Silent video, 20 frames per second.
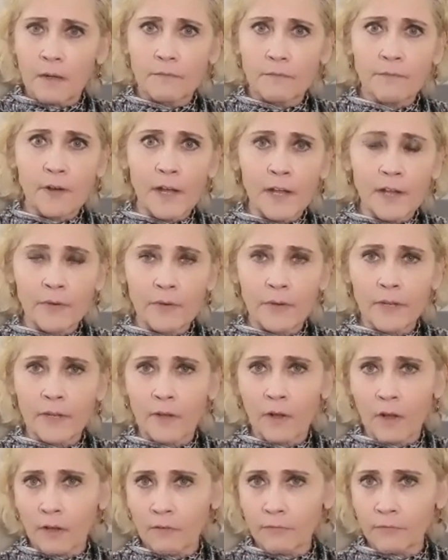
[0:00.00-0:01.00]
firing
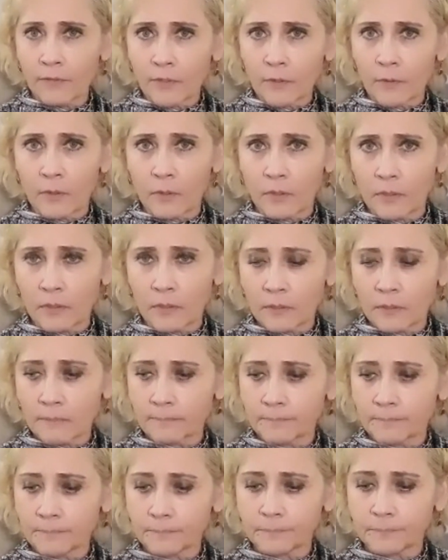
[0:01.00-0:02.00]
off on all
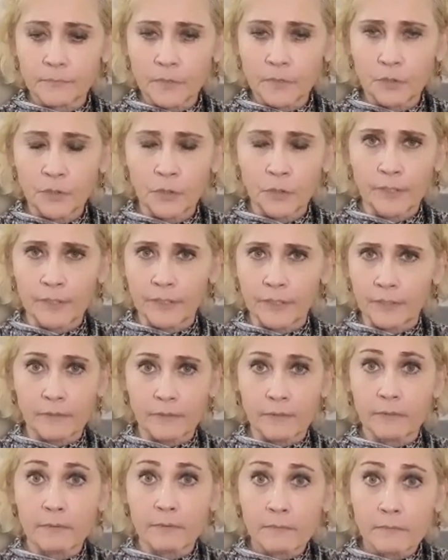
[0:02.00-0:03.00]

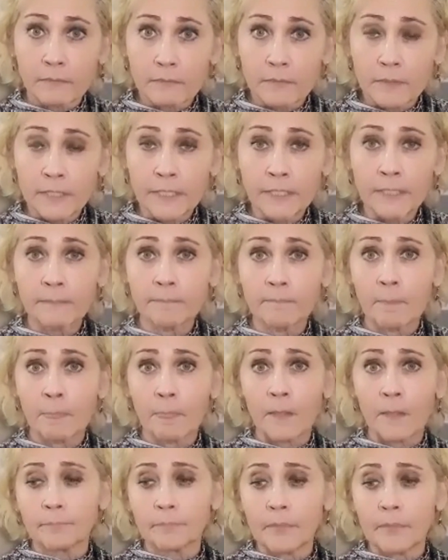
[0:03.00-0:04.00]
circuits, right?
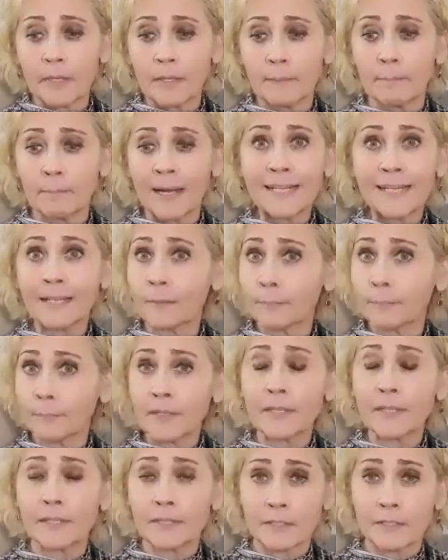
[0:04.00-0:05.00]
It might not
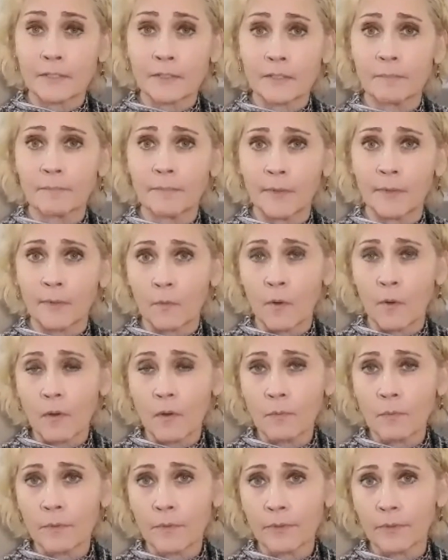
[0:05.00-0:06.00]
be that there's something
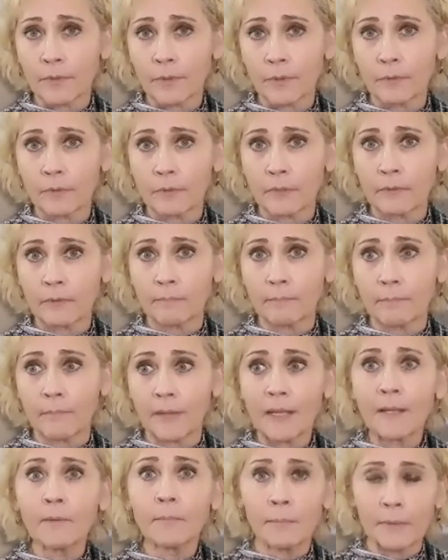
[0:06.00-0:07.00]
wrong with you. It
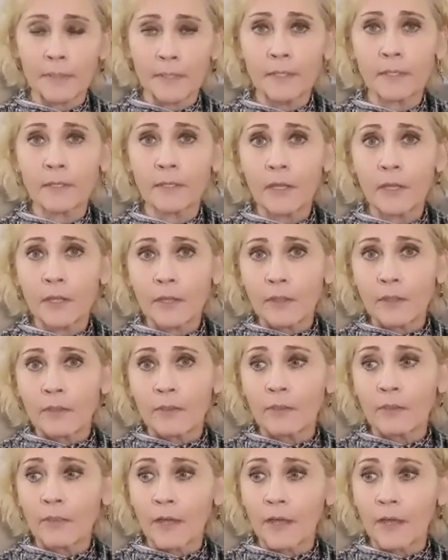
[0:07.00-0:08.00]
may be
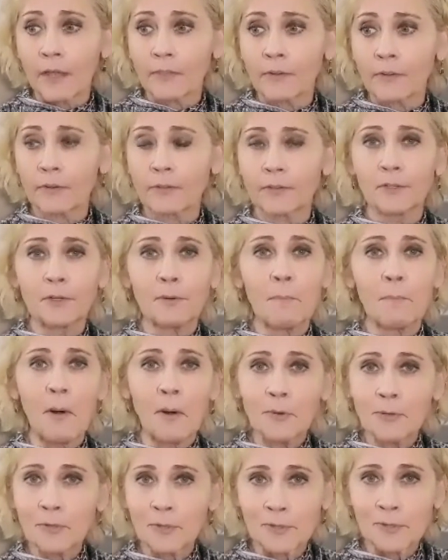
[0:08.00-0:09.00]
that there's an
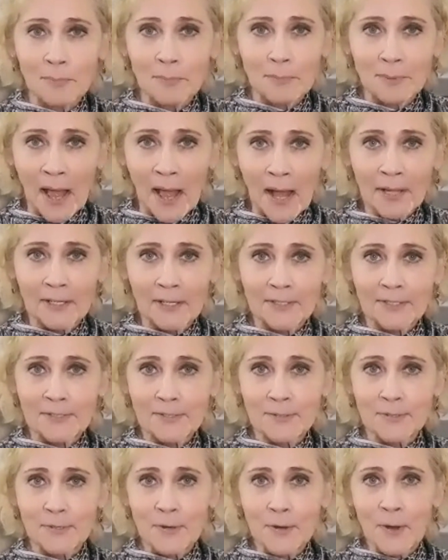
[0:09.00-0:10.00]
emotional
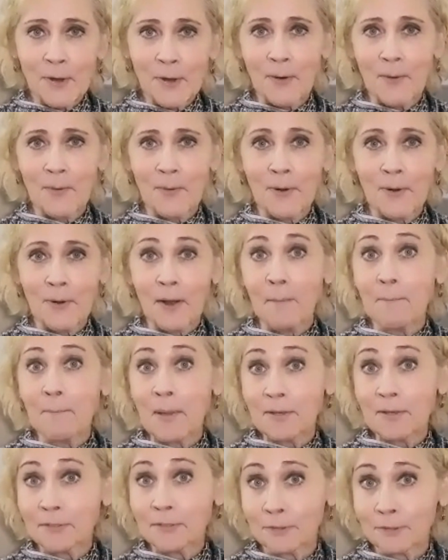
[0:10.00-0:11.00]
blockage or a
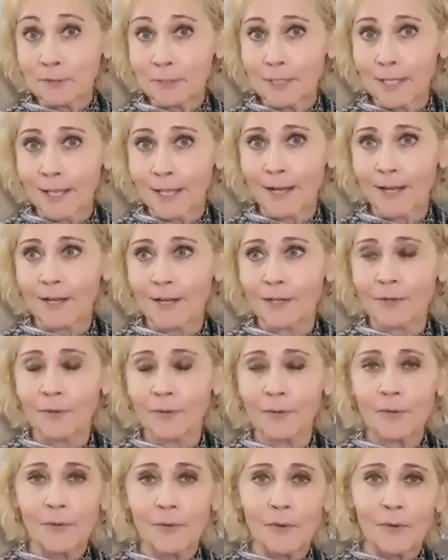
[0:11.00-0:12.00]
mental clog
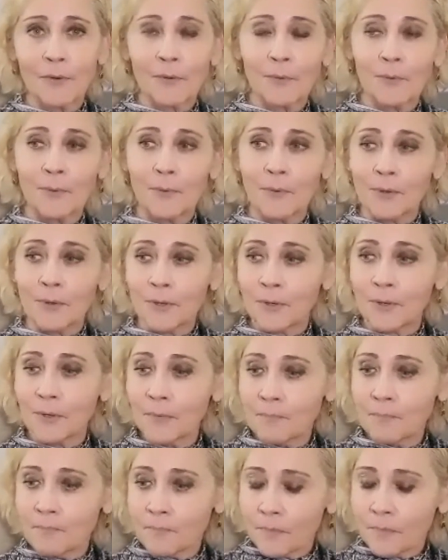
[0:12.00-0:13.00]

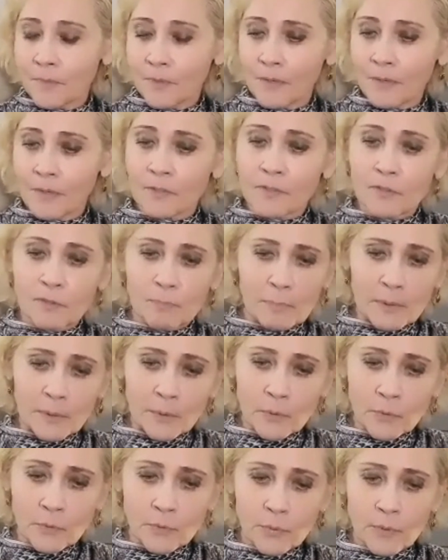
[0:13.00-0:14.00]
or a
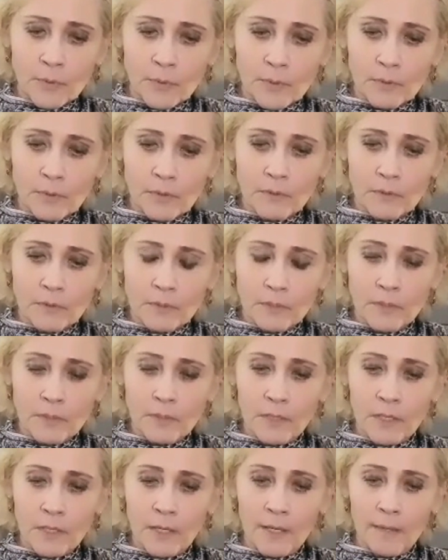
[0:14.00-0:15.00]
spiritual
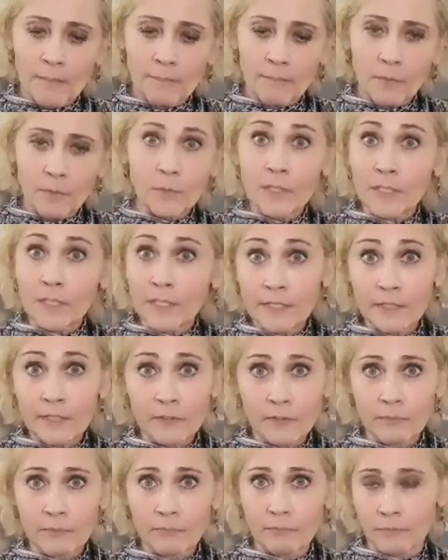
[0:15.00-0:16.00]
um,
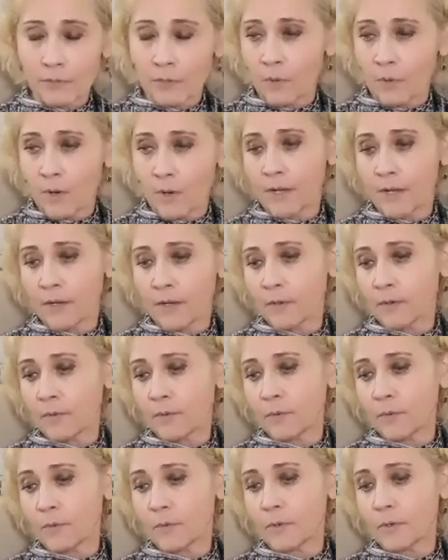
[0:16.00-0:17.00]
release
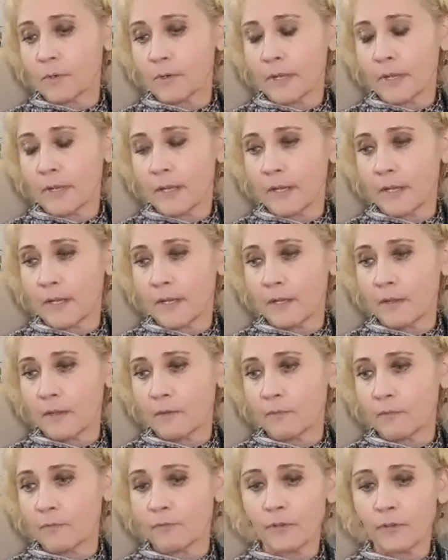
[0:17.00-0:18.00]
required or
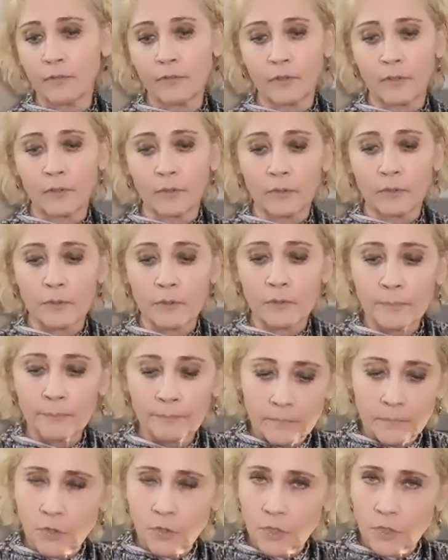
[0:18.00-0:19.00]
a
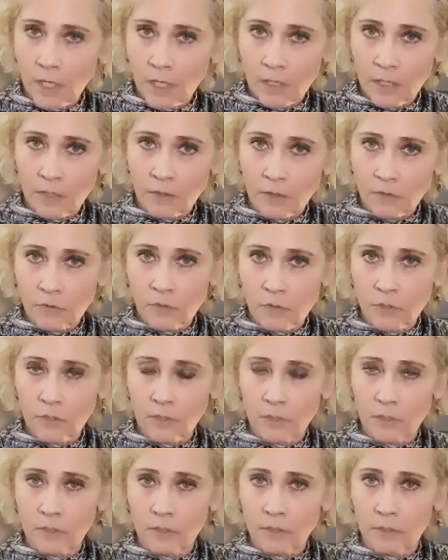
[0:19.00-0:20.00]
physical change
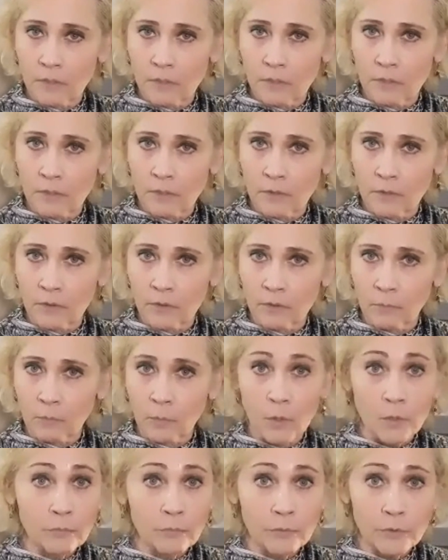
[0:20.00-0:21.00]
in the
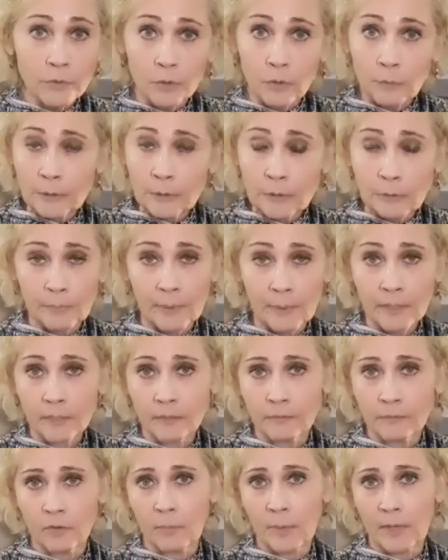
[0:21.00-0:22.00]
worldview or
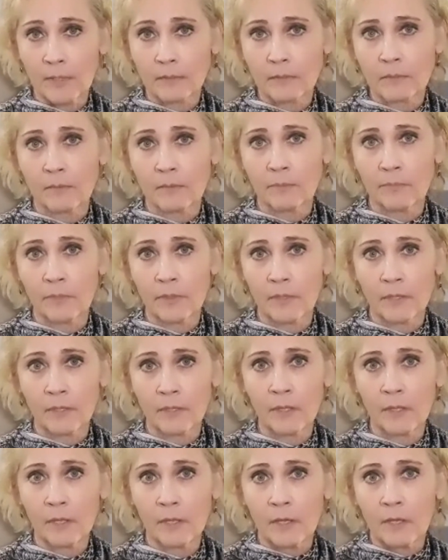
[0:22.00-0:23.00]
perspective about
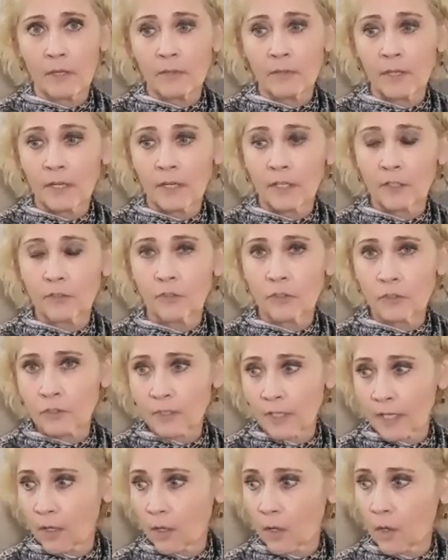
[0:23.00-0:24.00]
something that could
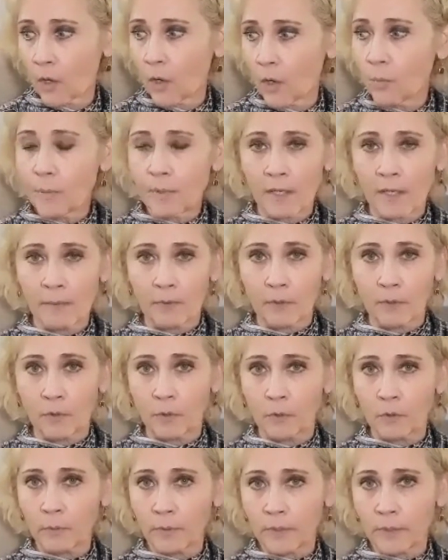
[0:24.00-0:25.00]
just like open up the
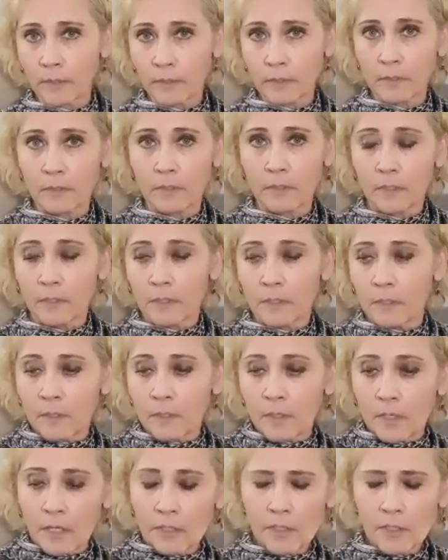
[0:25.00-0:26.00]
doorways.
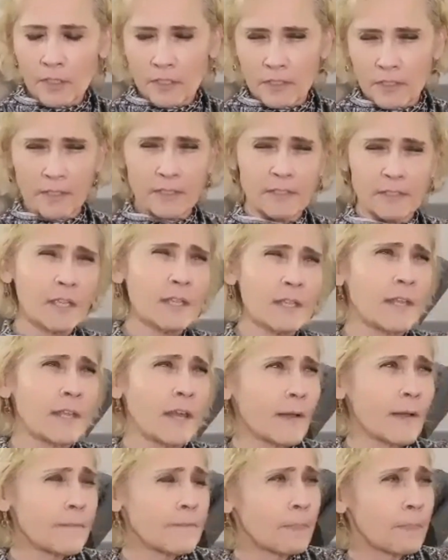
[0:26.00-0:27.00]
And just as I said
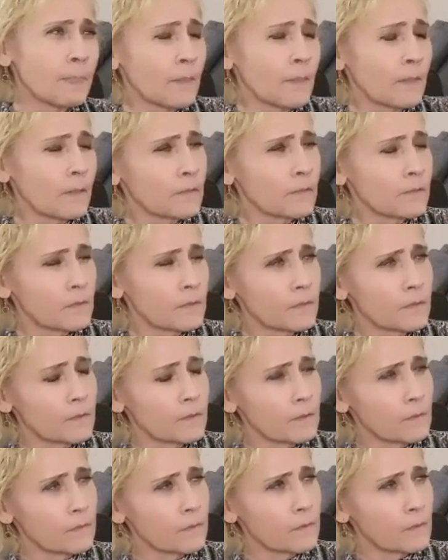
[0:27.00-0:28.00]
that, there's a,
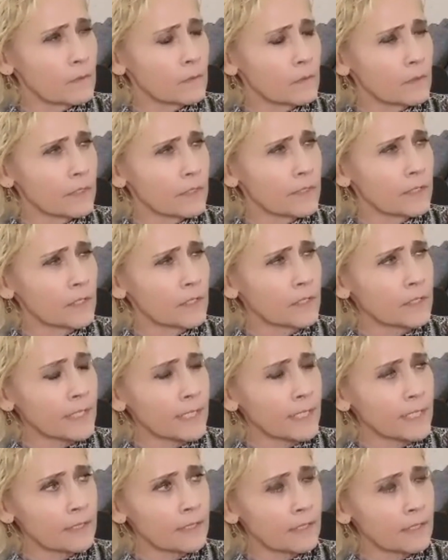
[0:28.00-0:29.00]
a young
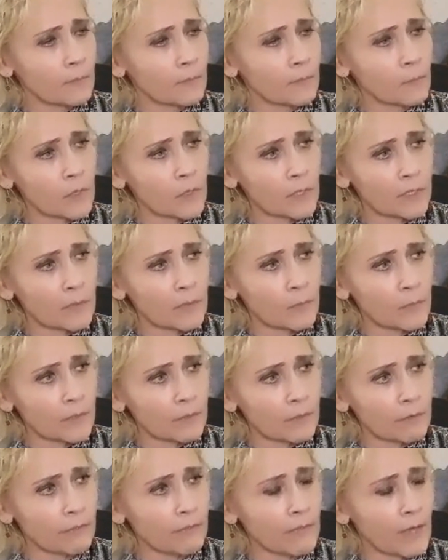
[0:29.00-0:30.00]
lady that I'm working
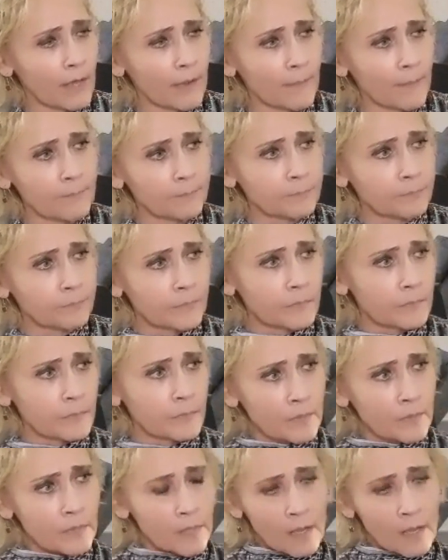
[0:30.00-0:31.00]
with that
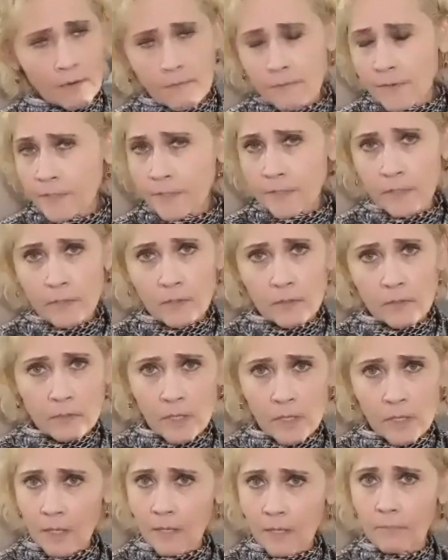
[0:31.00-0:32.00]
every single
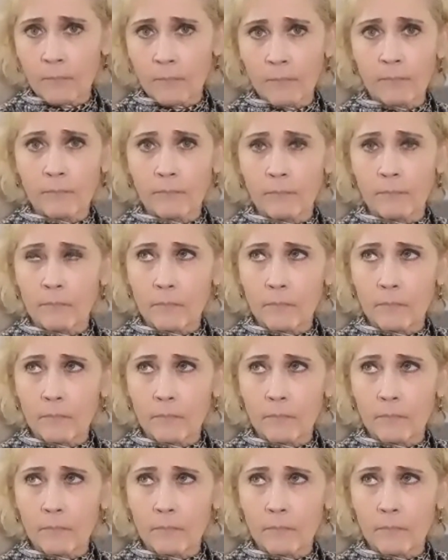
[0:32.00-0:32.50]
time